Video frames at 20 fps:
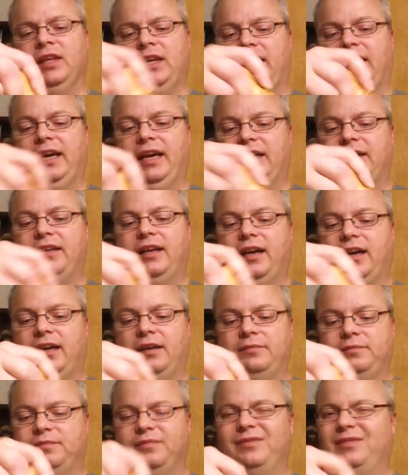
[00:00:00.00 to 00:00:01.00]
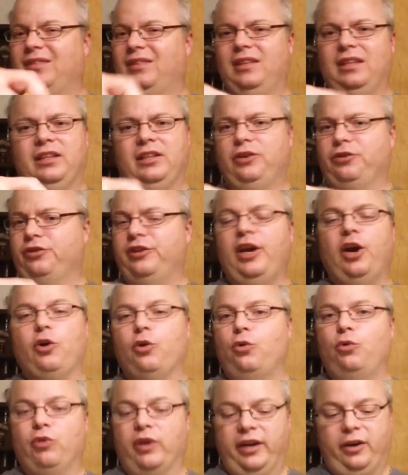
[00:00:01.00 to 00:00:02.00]
And uh, there's
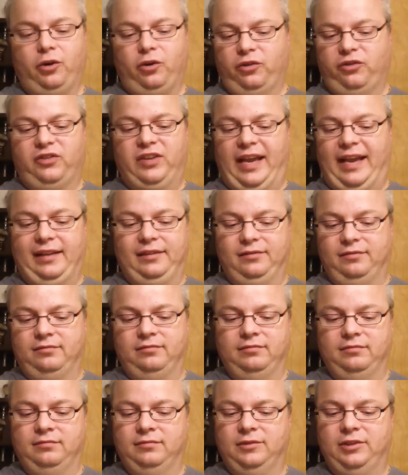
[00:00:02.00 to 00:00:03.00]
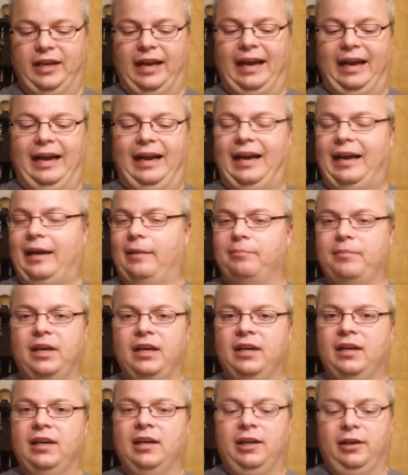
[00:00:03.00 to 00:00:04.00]
no real set time
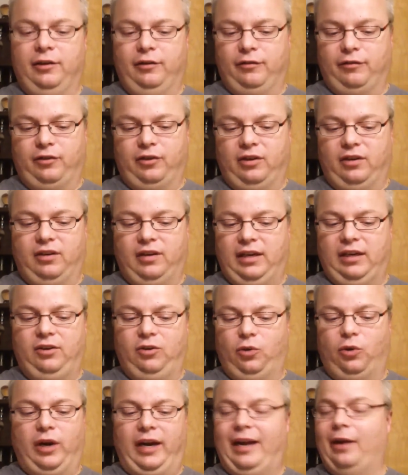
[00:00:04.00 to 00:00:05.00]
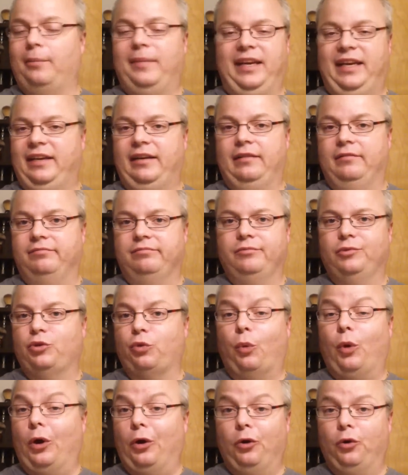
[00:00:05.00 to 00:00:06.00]
for or how many
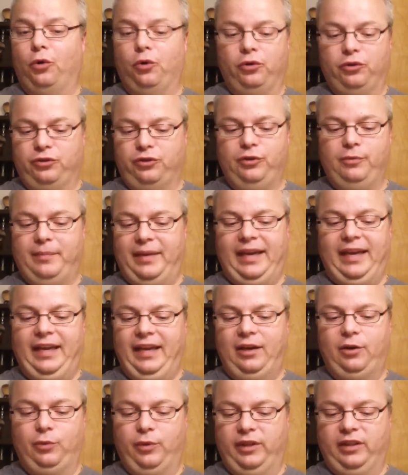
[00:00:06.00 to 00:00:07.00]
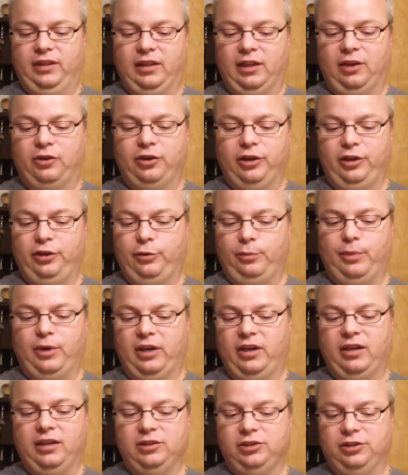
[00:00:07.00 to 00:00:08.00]
swirls you make when loading your
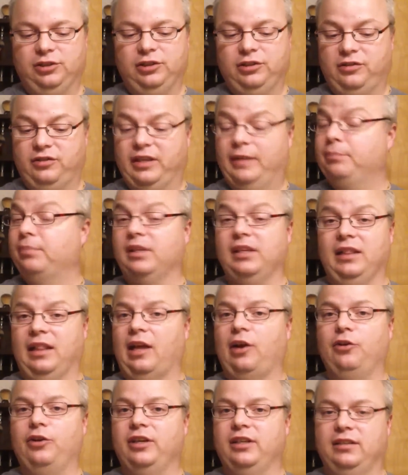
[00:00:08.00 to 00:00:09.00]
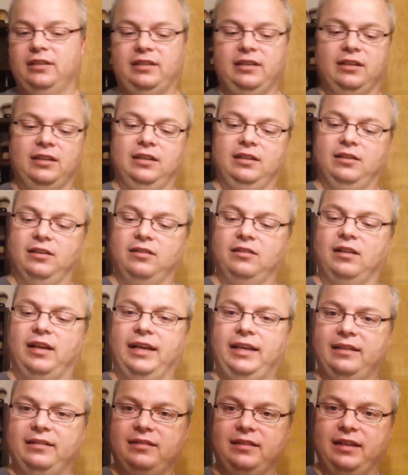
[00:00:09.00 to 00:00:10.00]
brush. You just simply load it until it looks
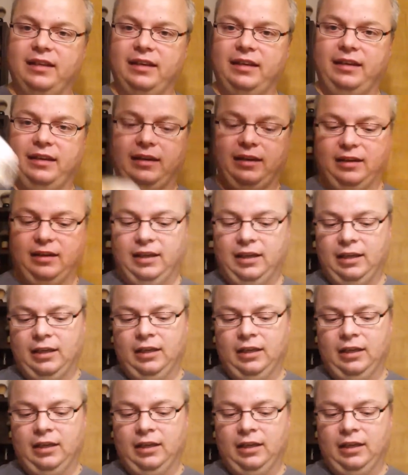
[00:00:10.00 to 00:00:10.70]
like it's getting a